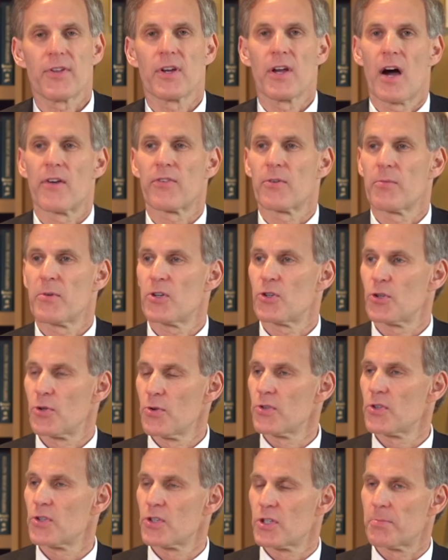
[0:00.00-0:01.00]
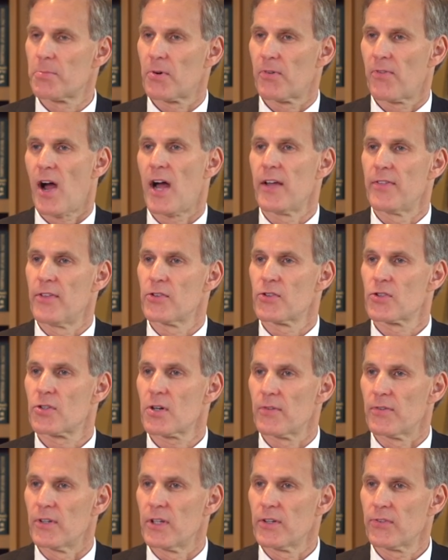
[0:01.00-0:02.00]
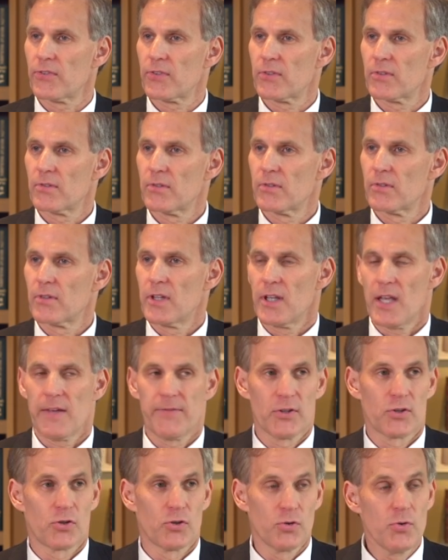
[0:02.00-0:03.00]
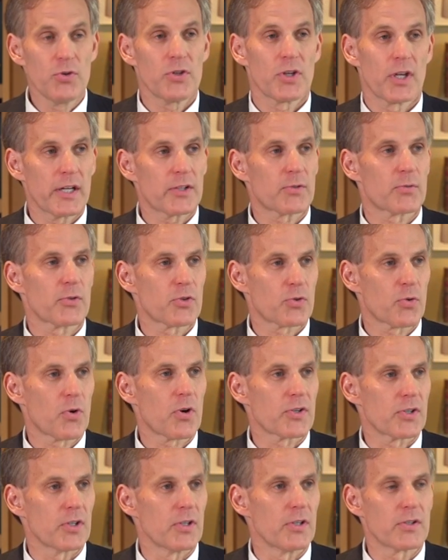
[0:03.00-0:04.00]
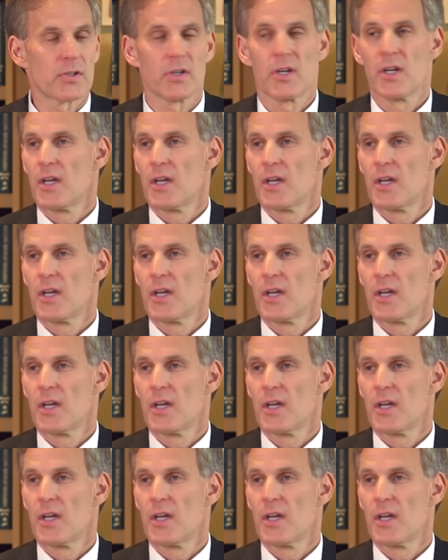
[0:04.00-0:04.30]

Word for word: the government chooses to provide this service, if it's using its resources